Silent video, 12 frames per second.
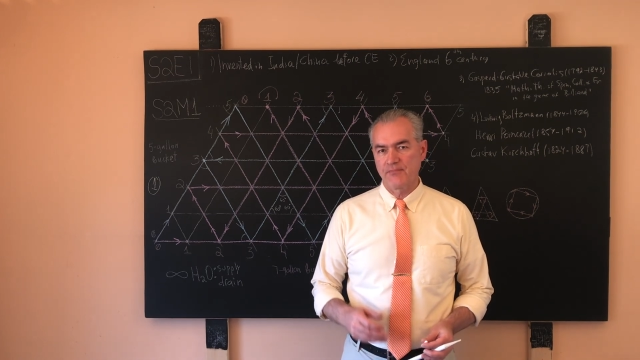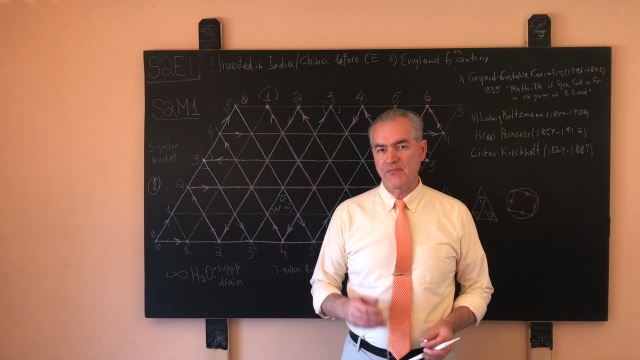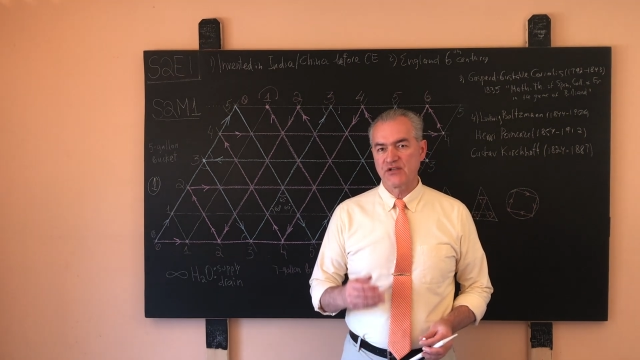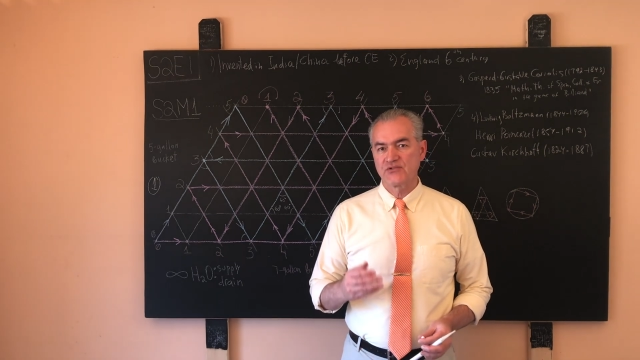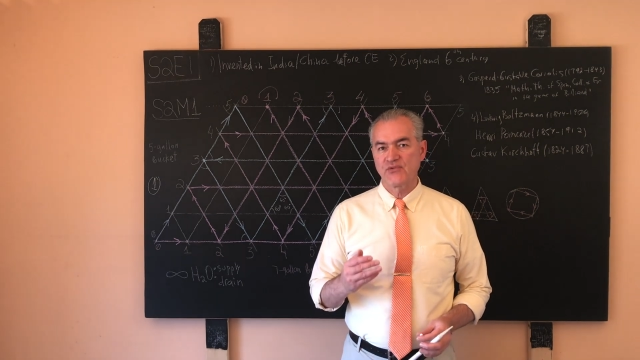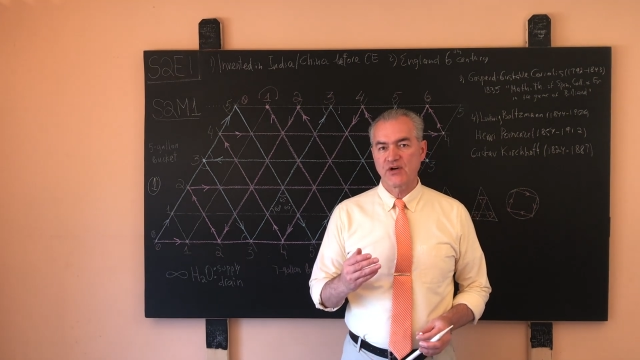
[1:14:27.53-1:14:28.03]

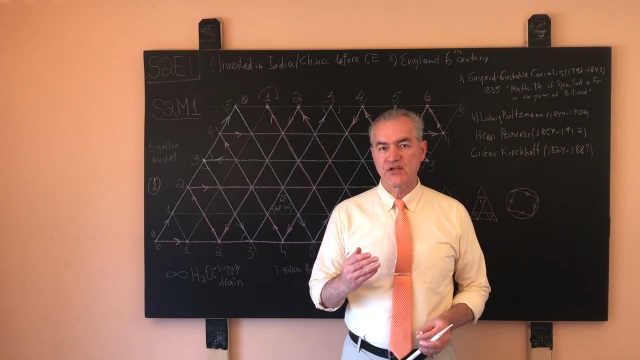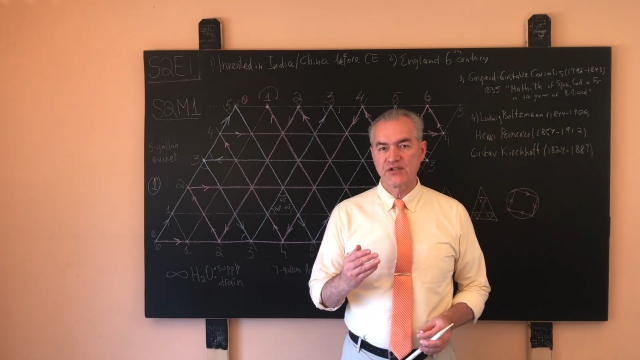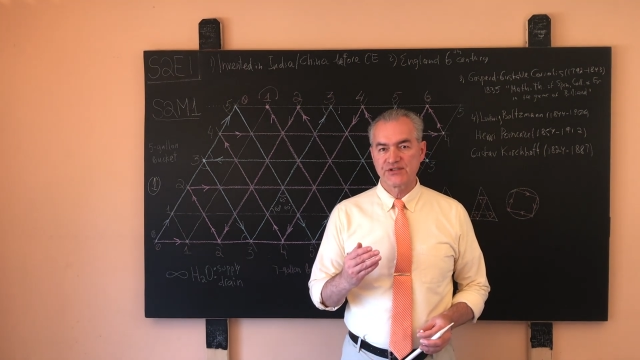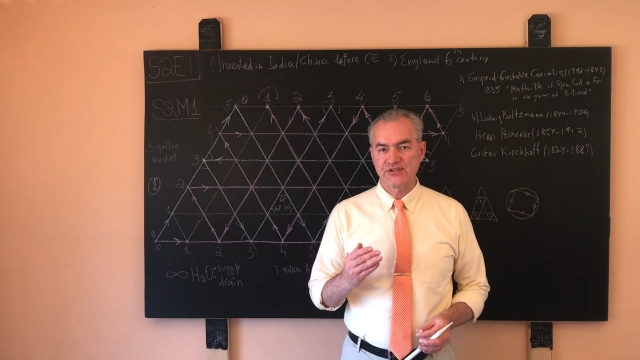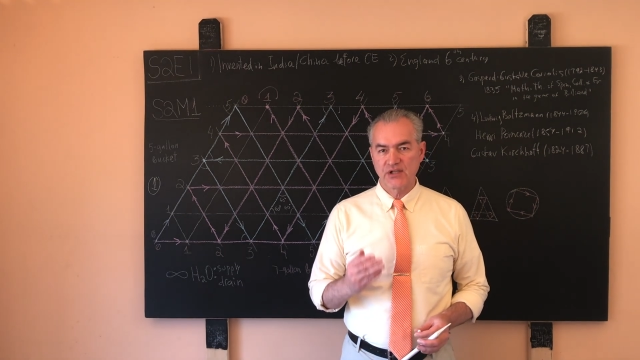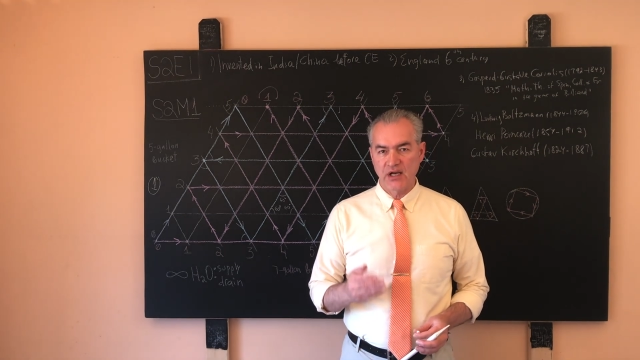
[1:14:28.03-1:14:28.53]
as far
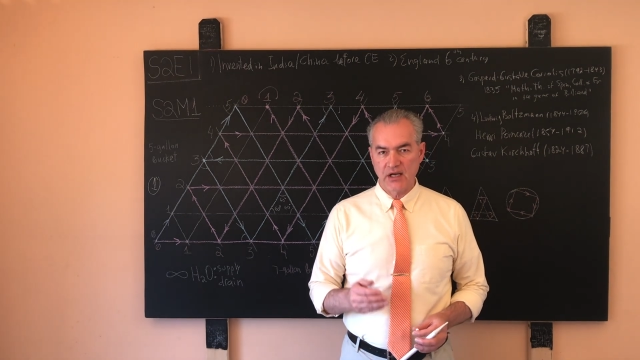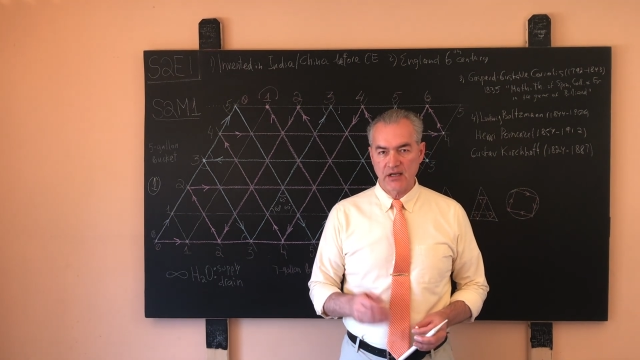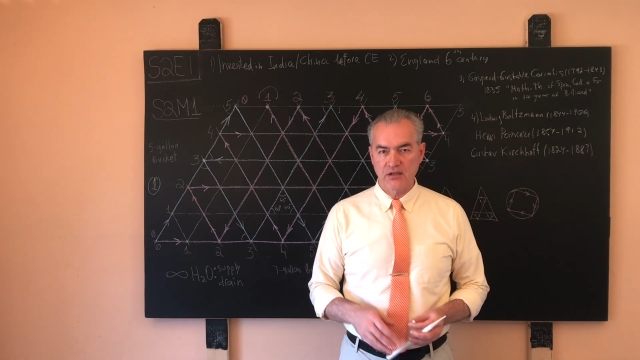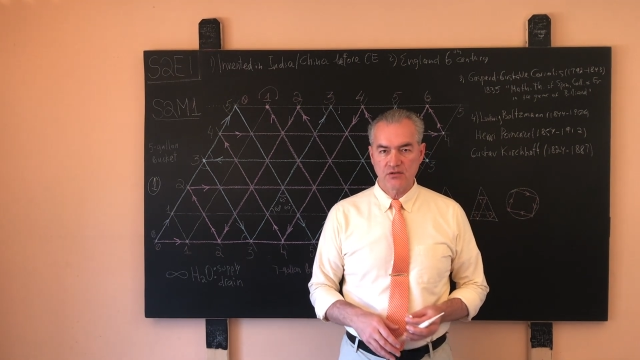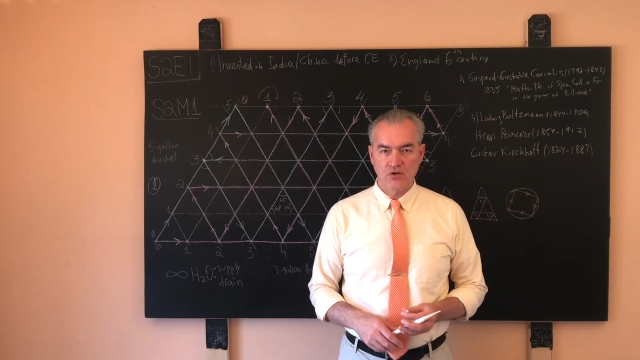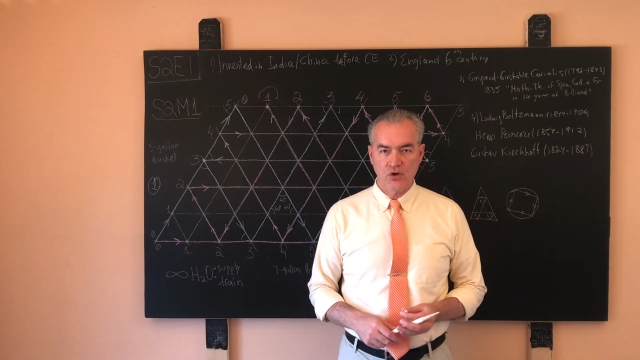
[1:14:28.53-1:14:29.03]
as
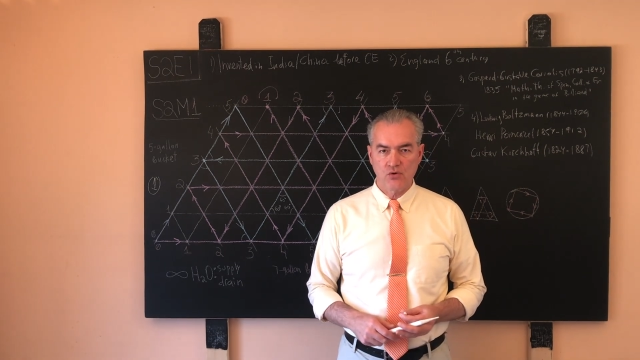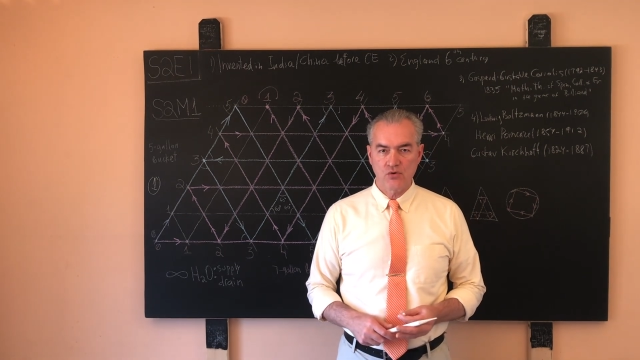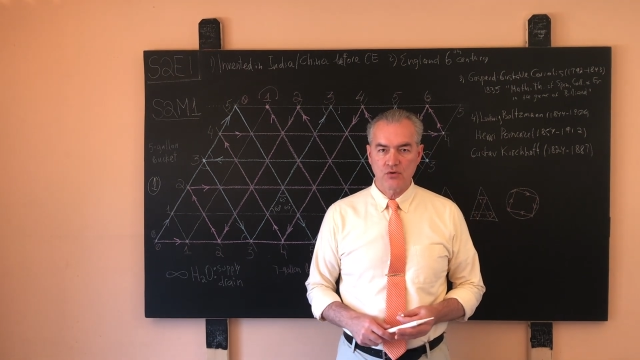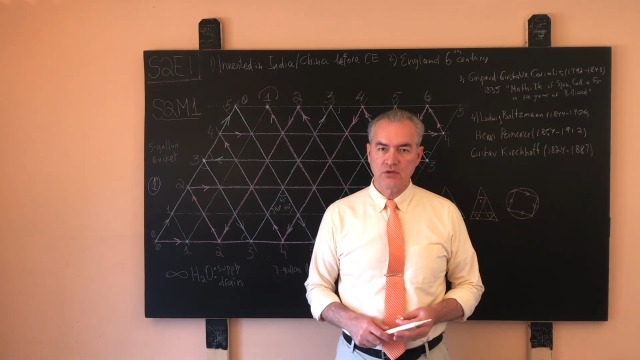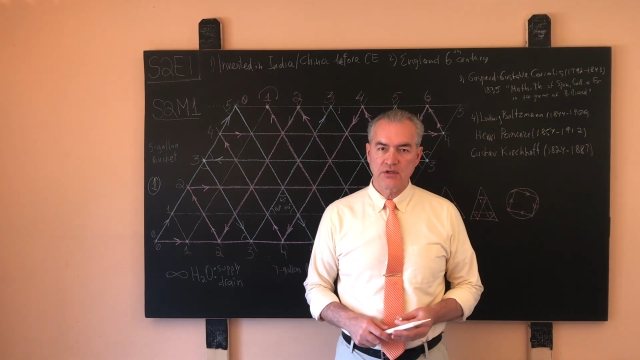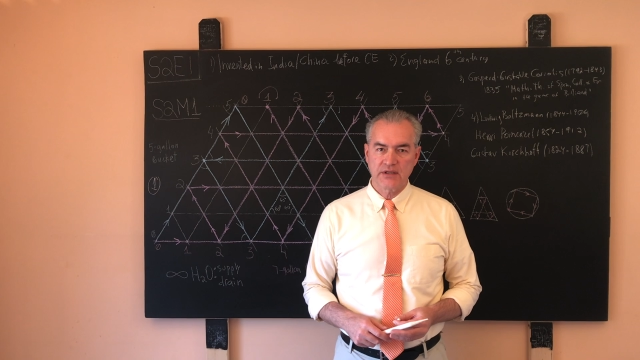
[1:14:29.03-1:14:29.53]
I know,
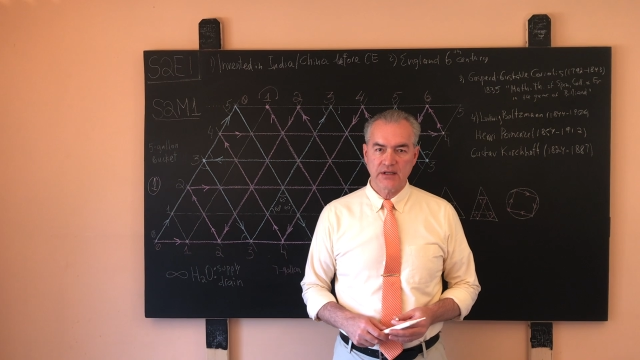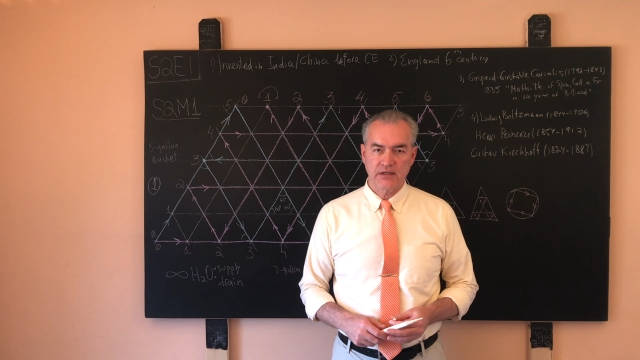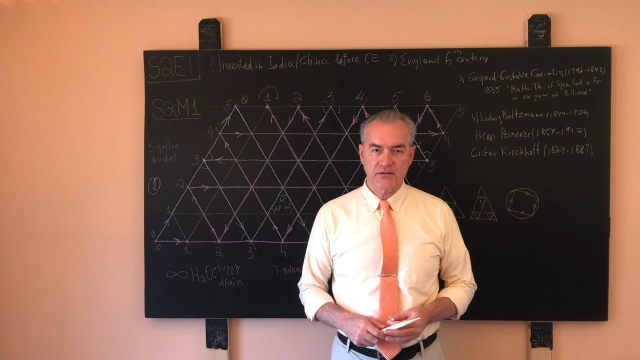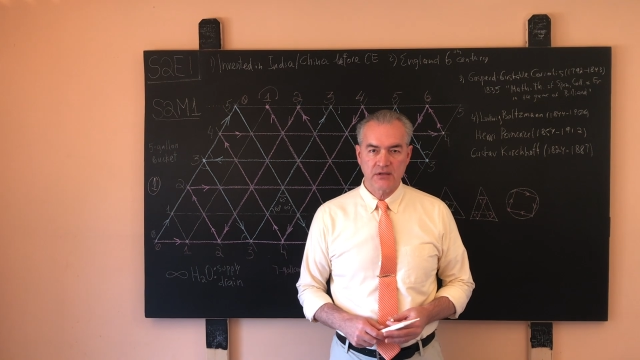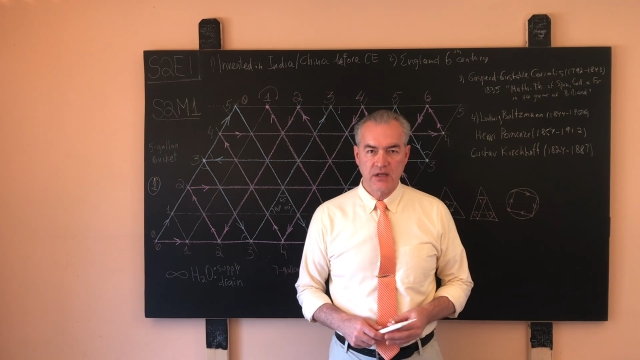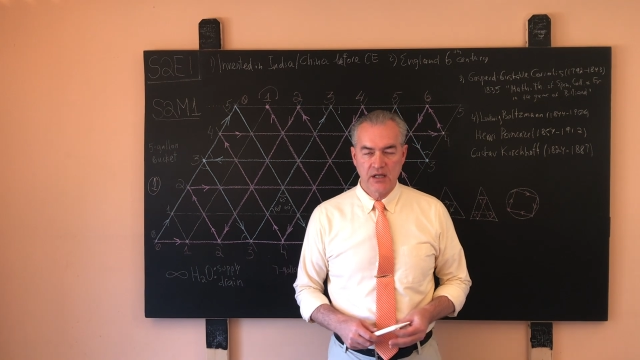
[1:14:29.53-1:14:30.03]
again,